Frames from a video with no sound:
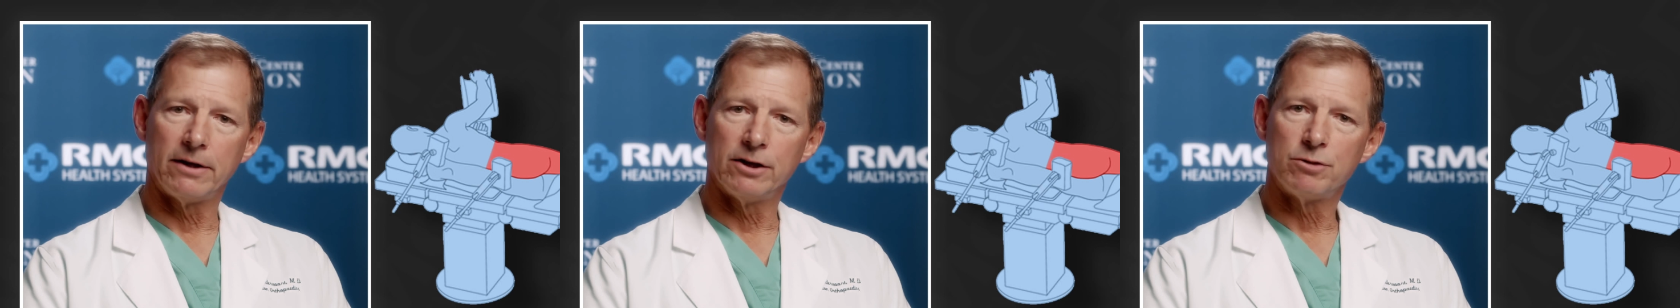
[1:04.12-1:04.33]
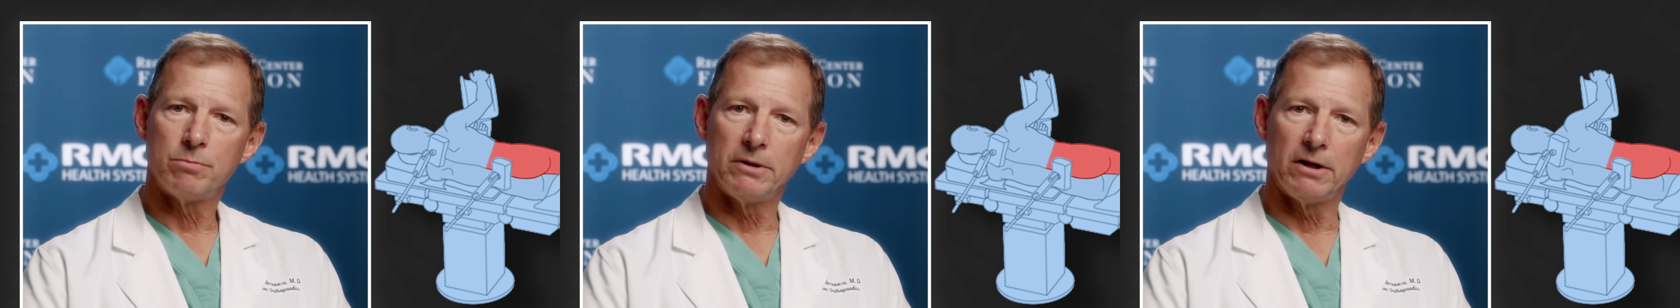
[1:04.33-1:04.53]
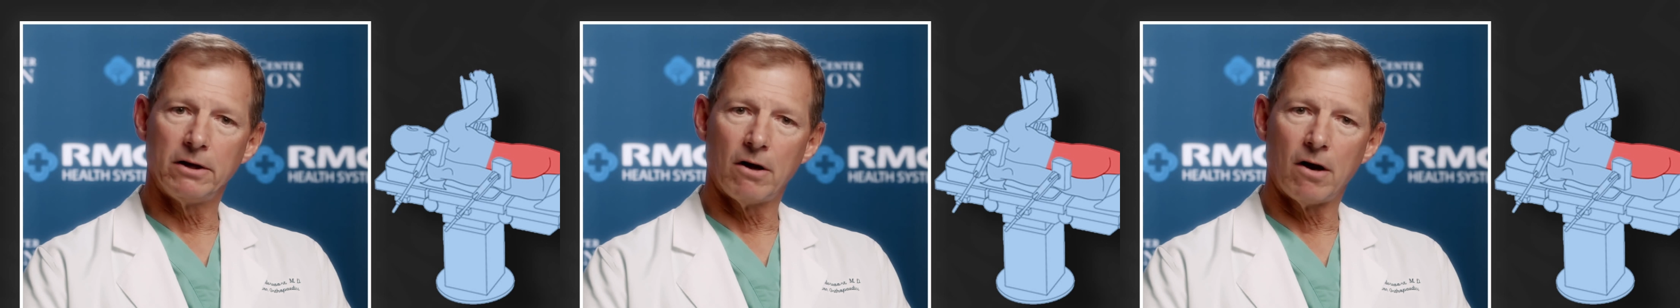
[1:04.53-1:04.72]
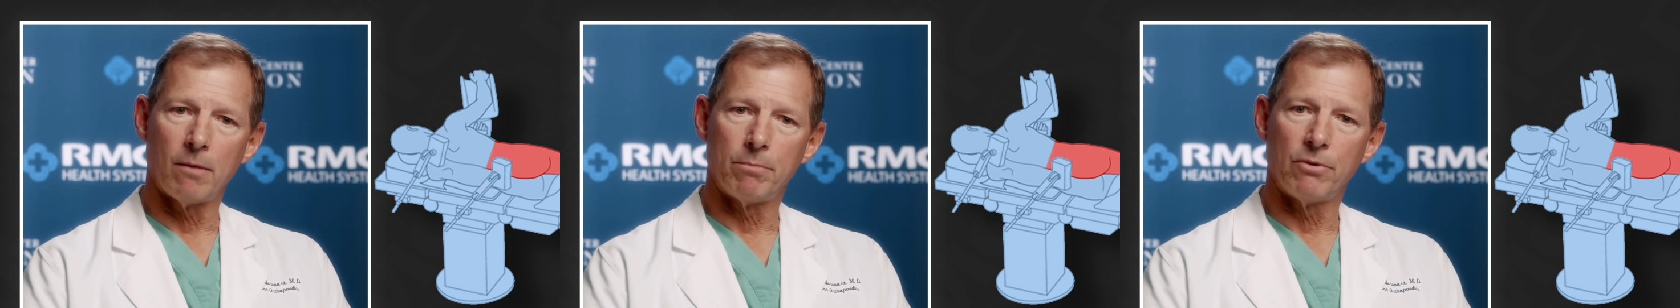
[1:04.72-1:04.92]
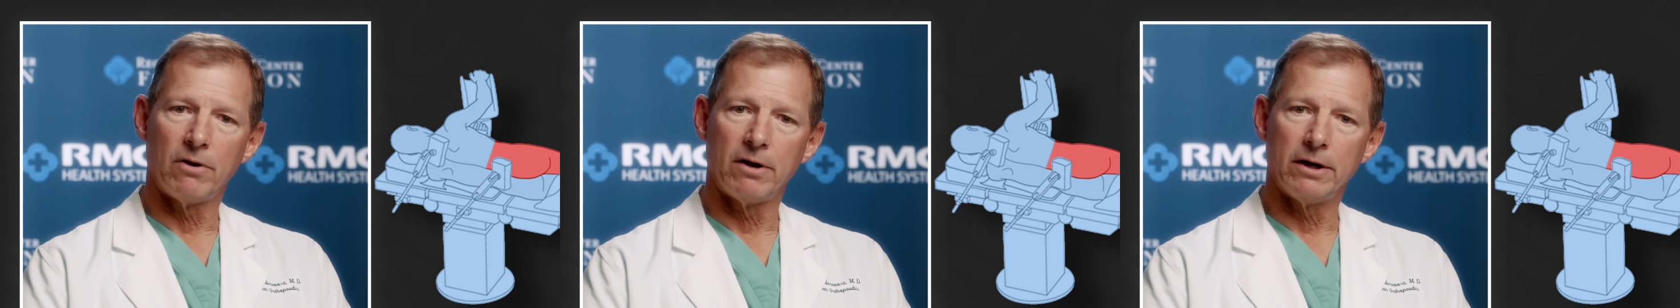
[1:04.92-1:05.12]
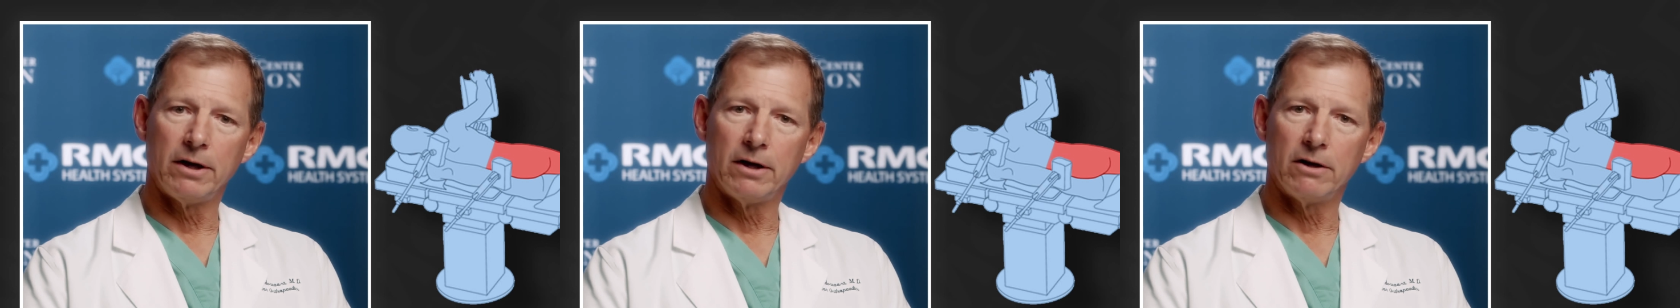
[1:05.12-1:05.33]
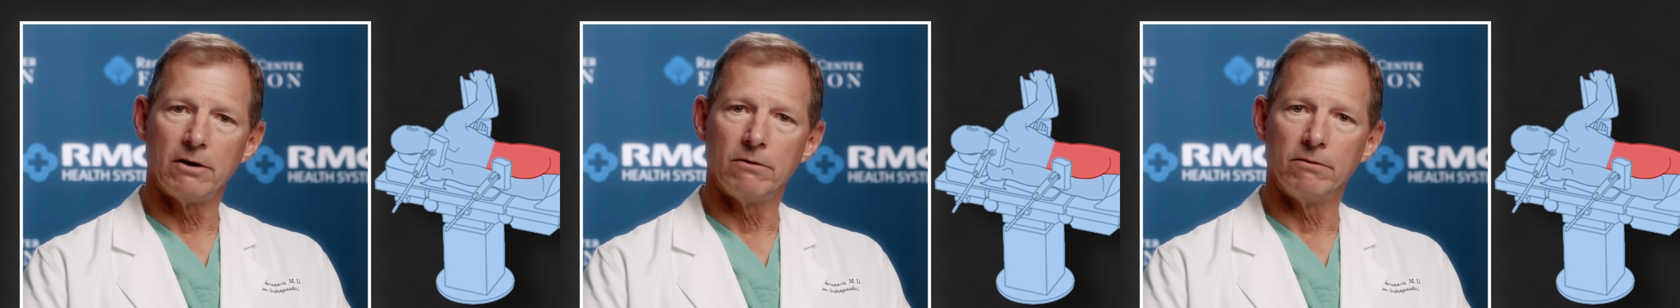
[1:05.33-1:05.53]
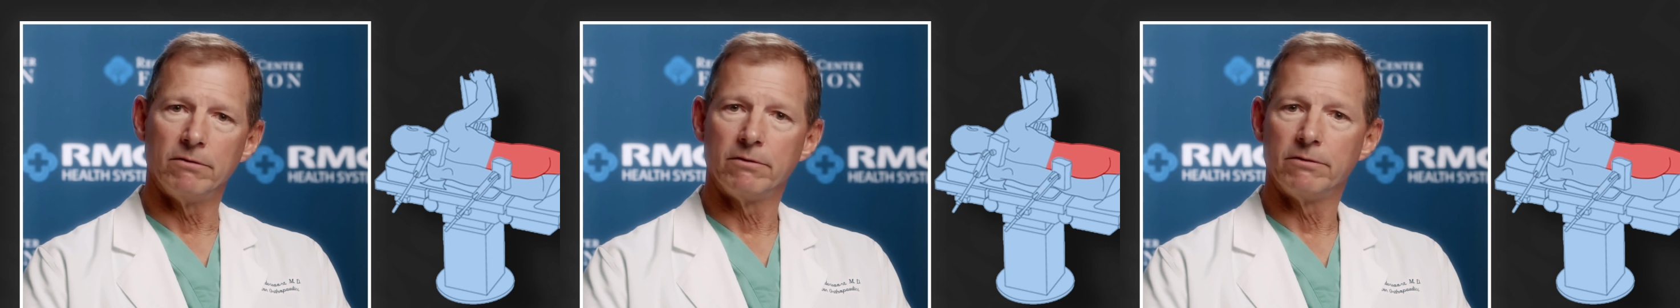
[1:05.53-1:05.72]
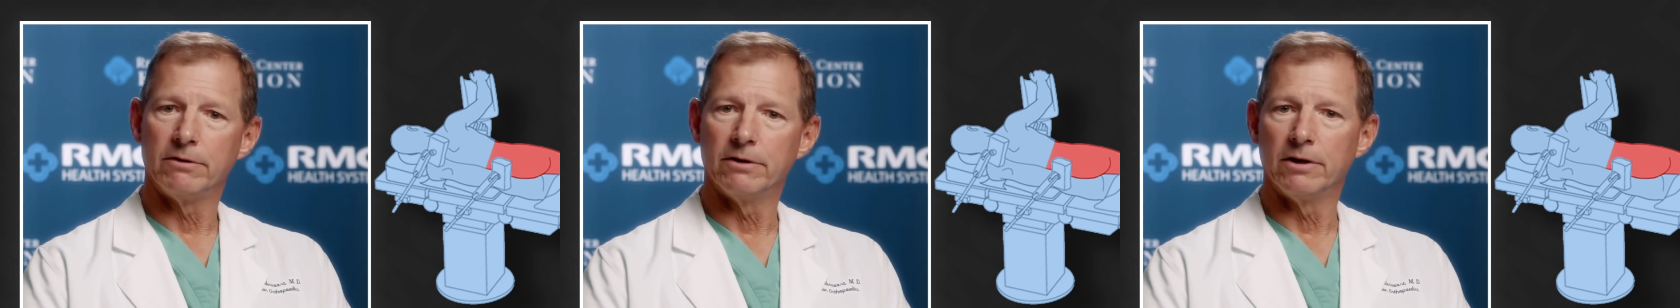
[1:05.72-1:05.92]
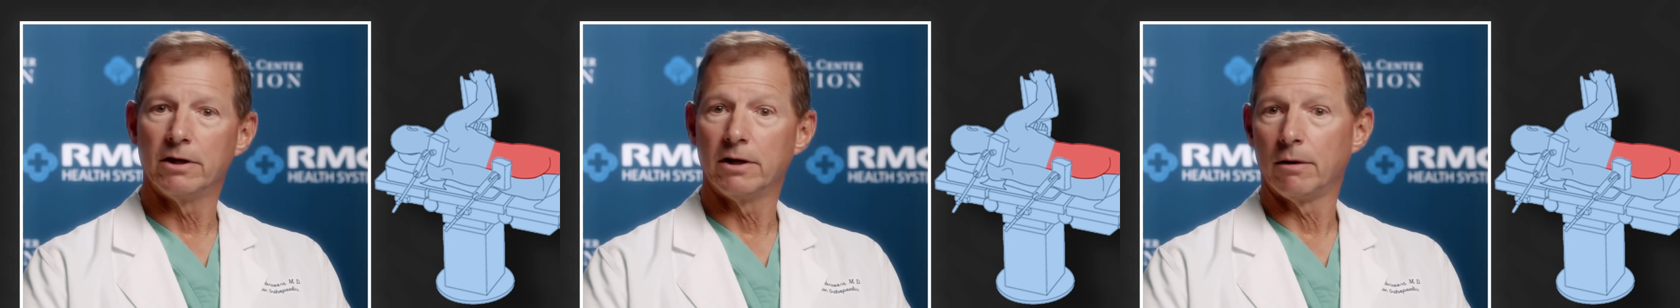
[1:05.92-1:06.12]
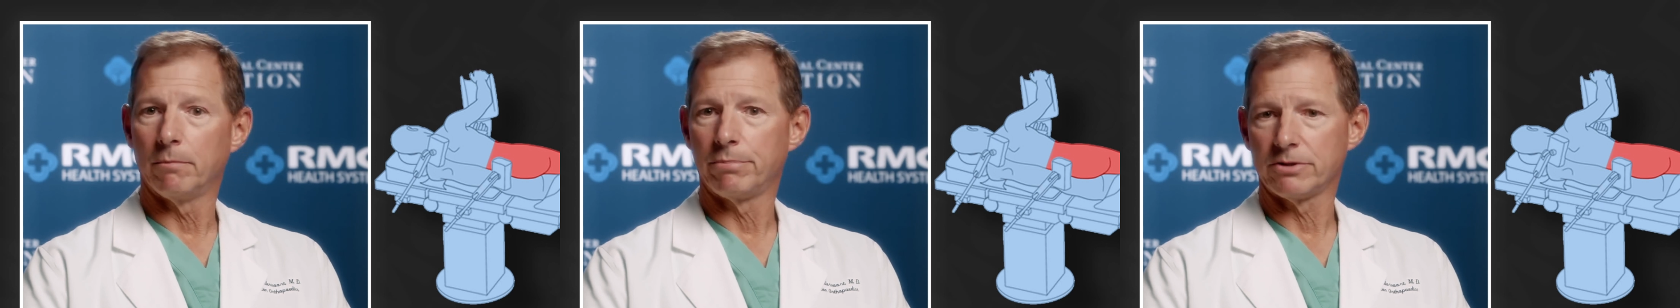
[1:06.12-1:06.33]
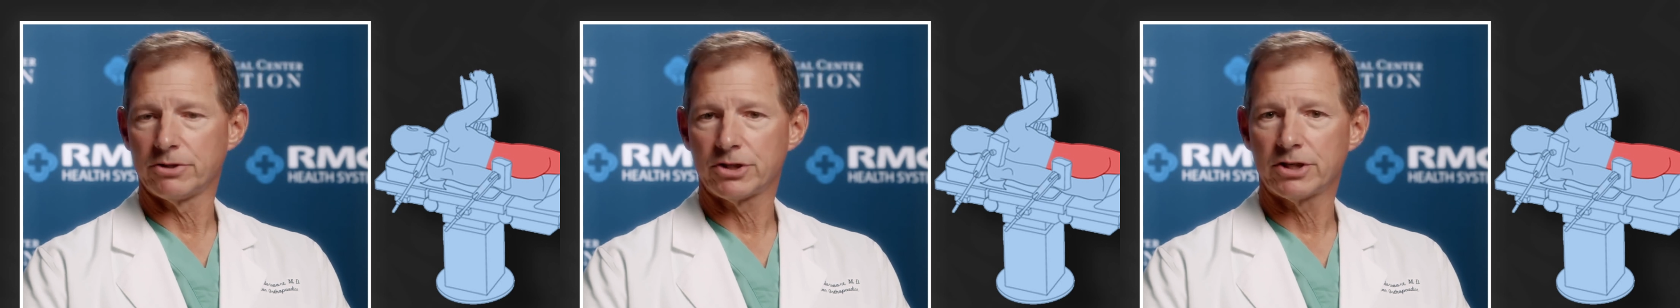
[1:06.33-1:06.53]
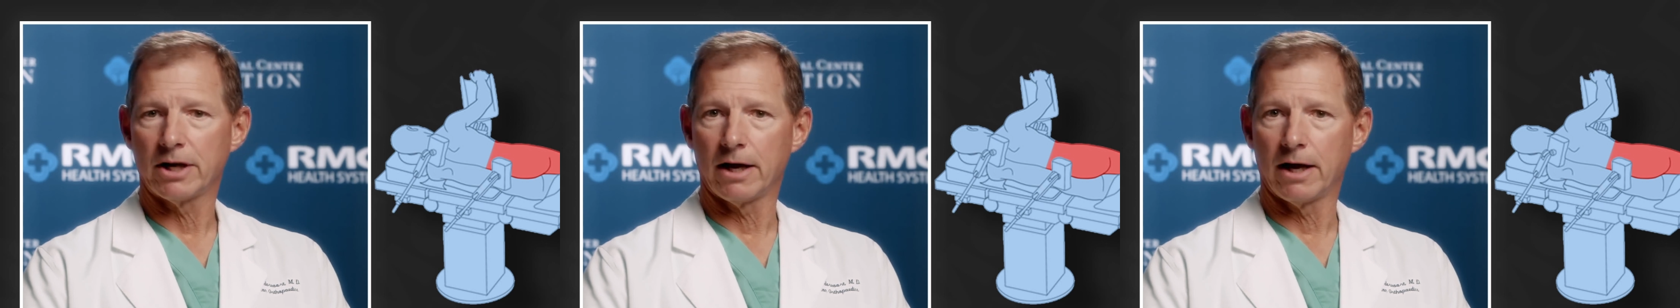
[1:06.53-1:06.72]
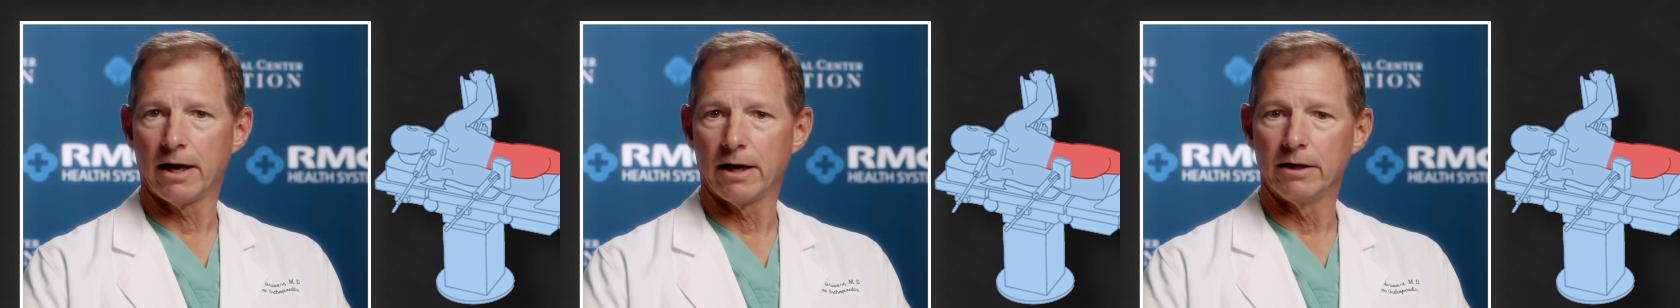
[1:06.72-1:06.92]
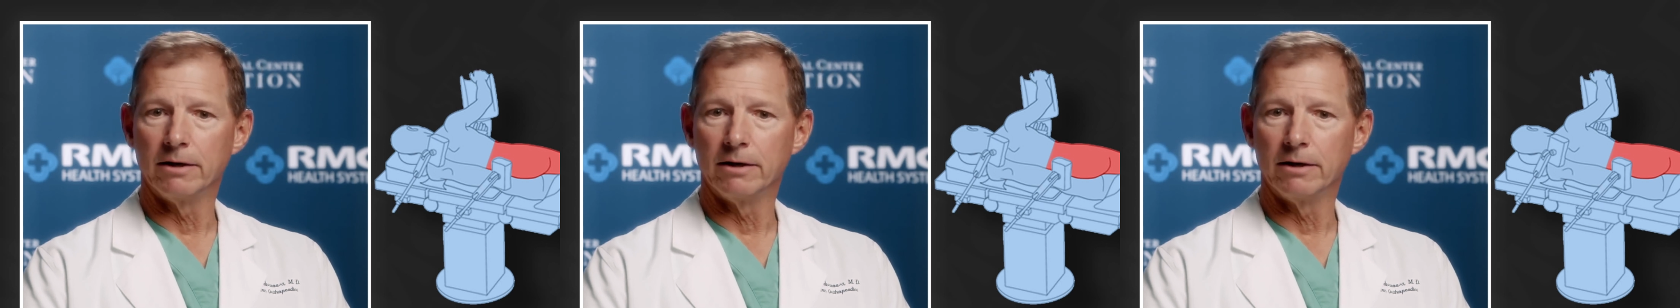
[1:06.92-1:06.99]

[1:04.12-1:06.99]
that's being operated on the up side.